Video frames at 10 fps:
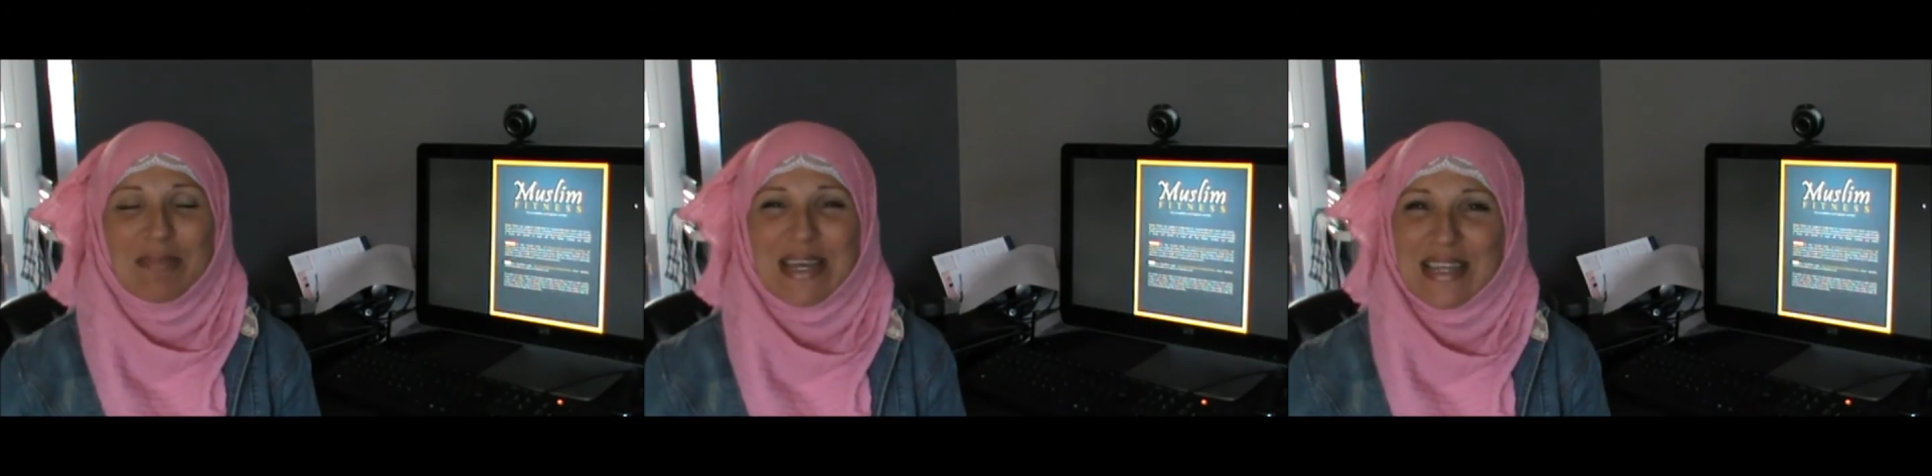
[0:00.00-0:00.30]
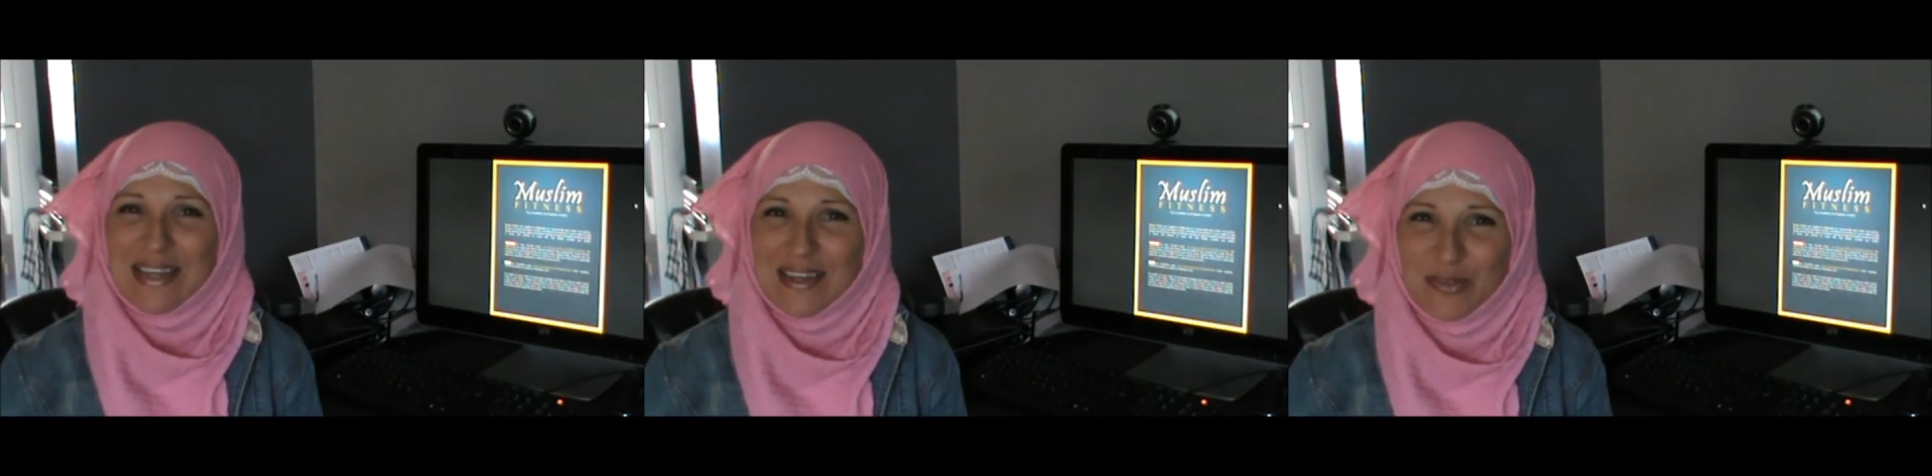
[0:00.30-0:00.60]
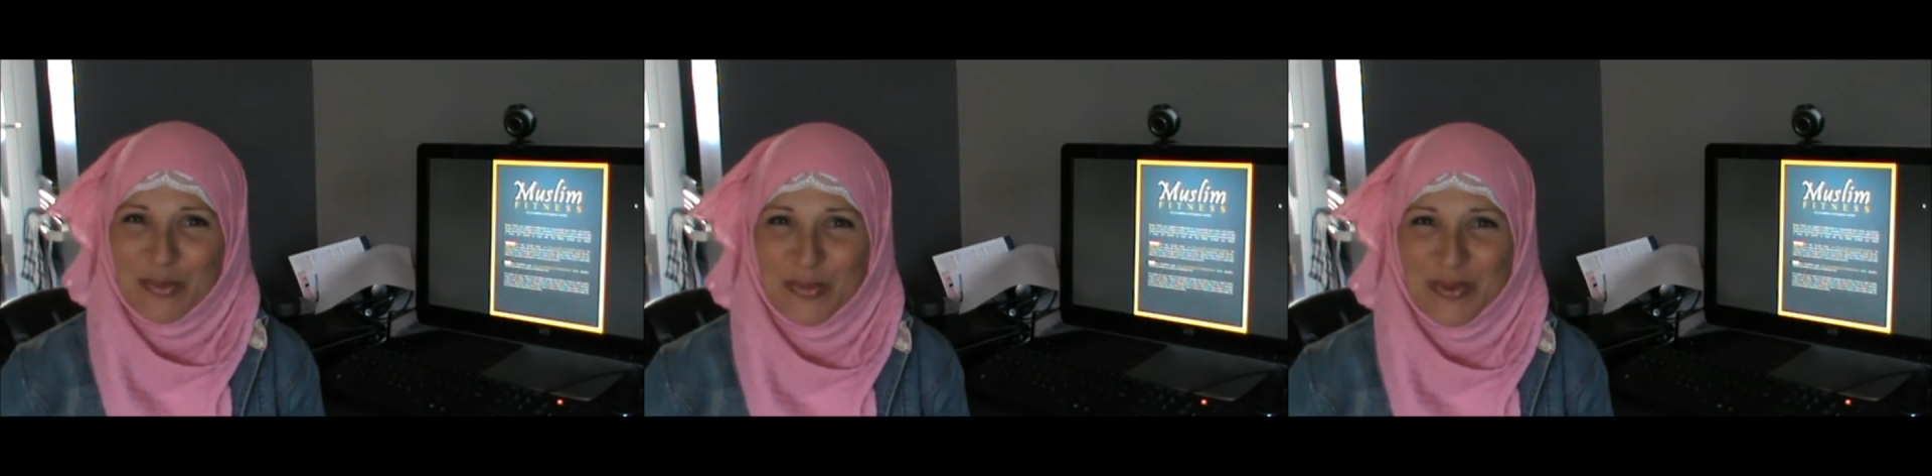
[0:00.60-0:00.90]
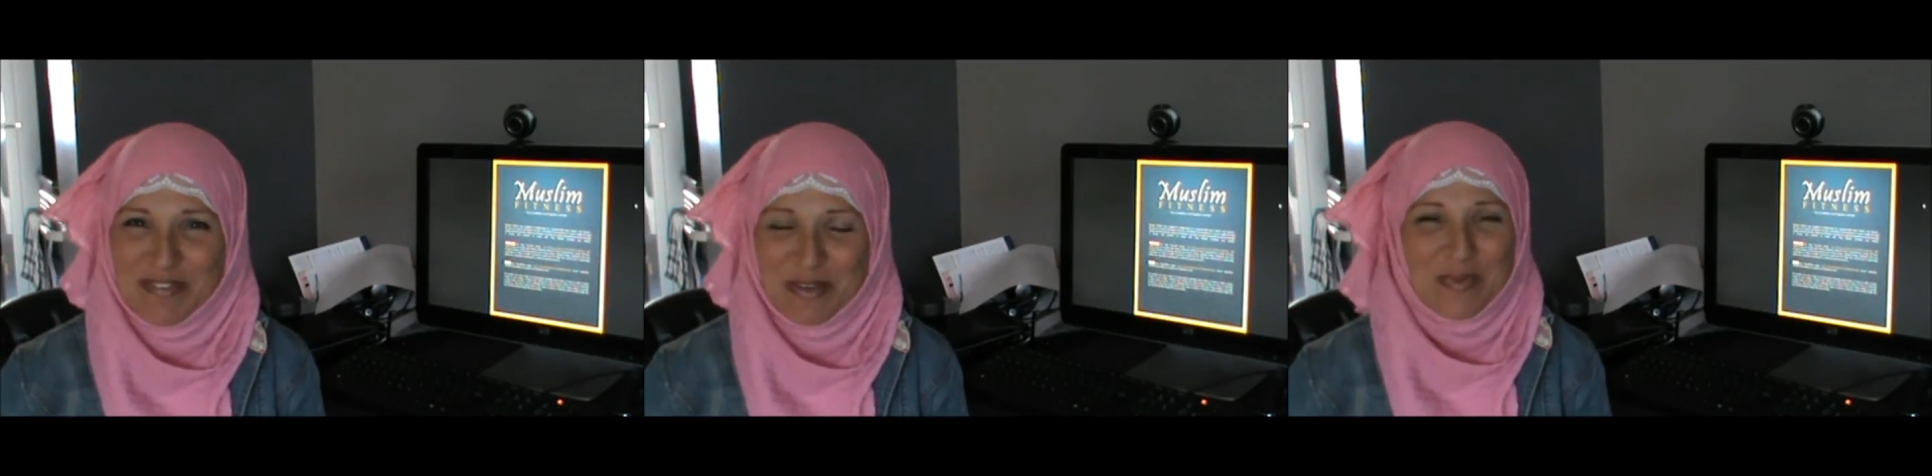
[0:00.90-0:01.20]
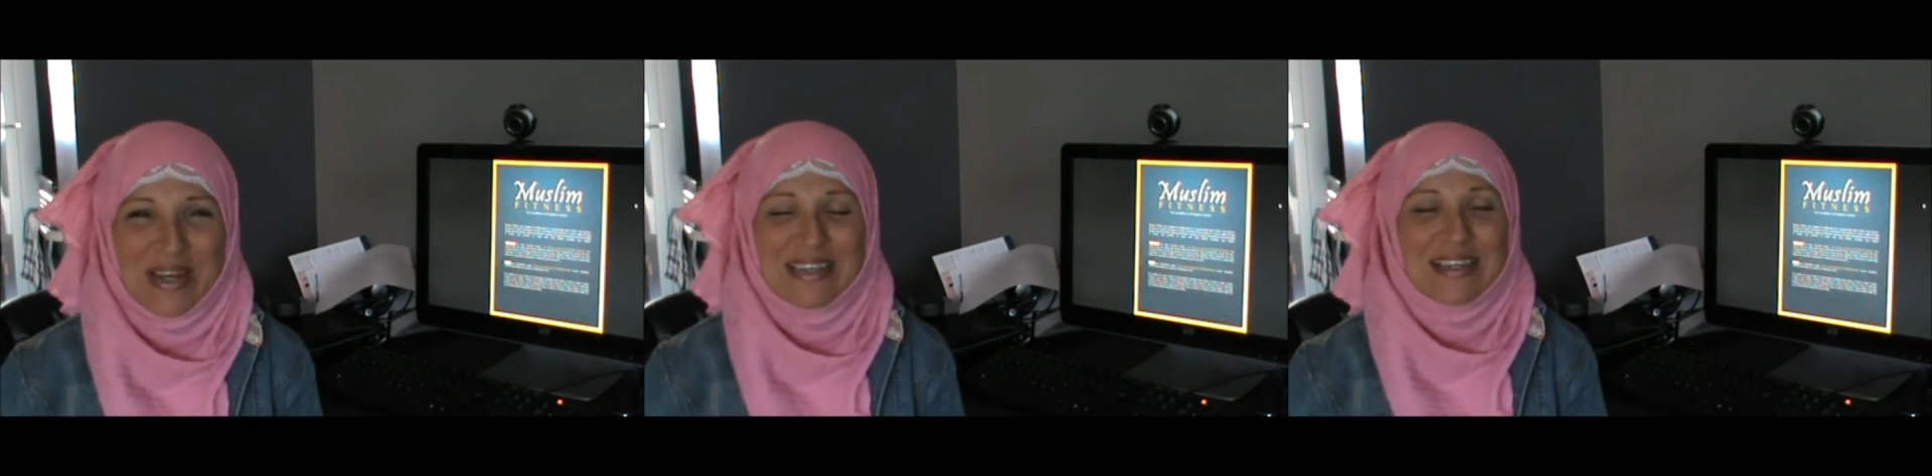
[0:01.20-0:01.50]
barakatuhu,
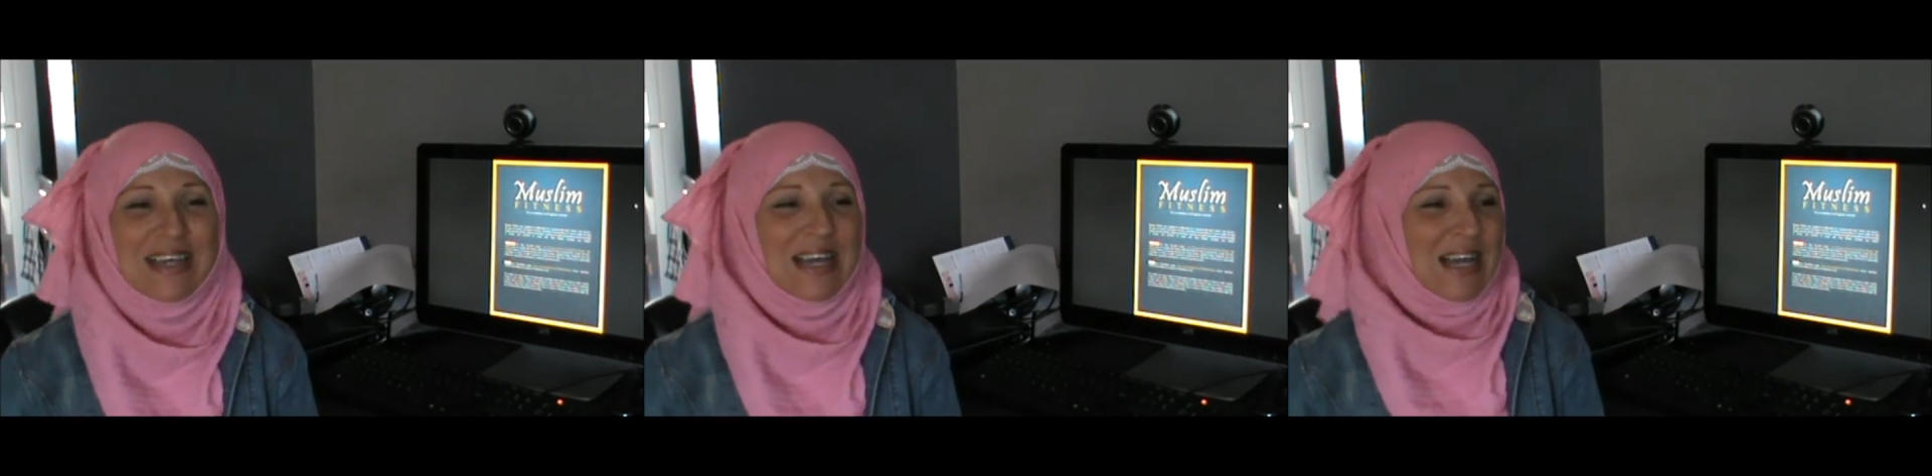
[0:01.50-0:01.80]
everyone.